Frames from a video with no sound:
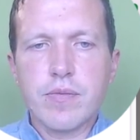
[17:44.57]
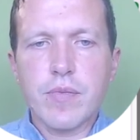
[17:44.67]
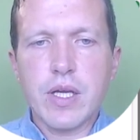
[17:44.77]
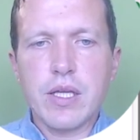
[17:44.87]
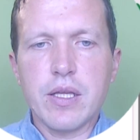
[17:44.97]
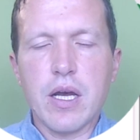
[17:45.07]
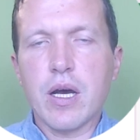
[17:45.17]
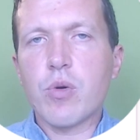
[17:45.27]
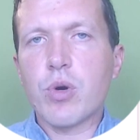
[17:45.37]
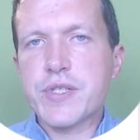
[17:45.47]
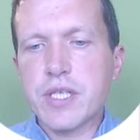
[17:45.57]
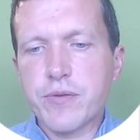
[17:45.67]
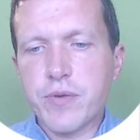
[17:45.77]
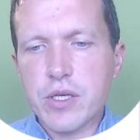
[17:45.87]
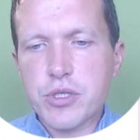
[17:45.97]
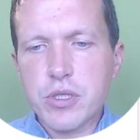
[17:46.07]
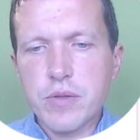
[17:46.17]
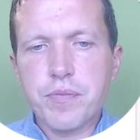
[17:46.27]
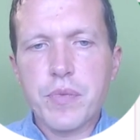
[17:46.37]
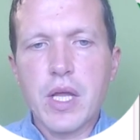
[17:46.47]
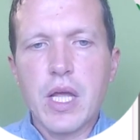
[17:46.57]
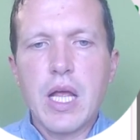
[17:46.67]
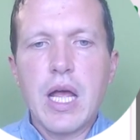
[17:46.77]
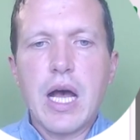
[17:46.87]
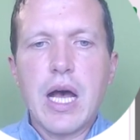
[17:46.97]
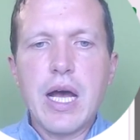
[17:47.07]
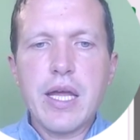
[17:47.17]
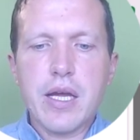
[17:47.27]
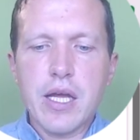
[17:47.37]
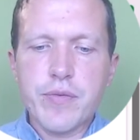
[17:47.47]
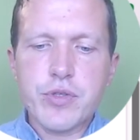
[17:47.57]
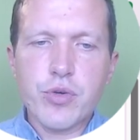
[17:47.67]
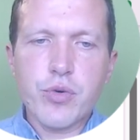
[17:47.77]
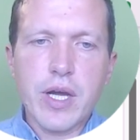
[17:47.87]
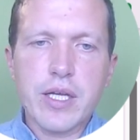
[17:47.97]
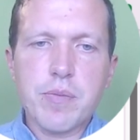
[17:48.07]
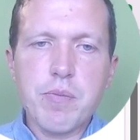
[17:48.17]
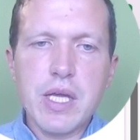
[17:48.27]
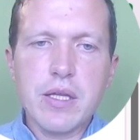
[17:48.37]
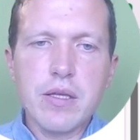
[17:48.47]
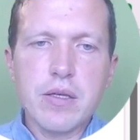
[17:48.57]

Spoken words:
in our set function, I have to write min,